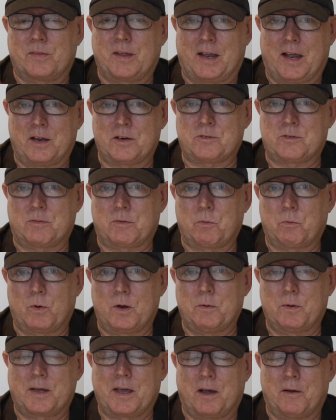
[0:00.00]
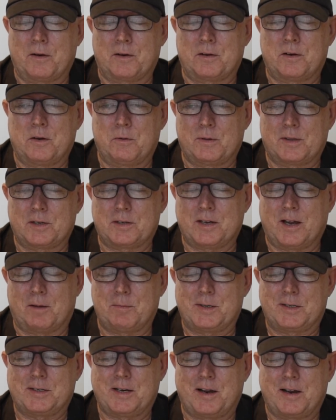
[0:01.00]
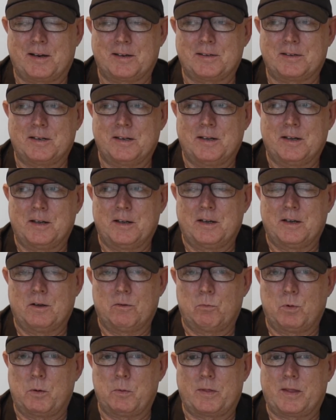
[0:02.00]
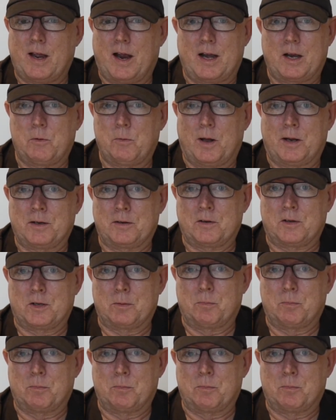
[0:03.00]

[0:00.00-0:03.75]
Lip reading: the airstrip that we were going to in the Sabi Sands, we were the only ones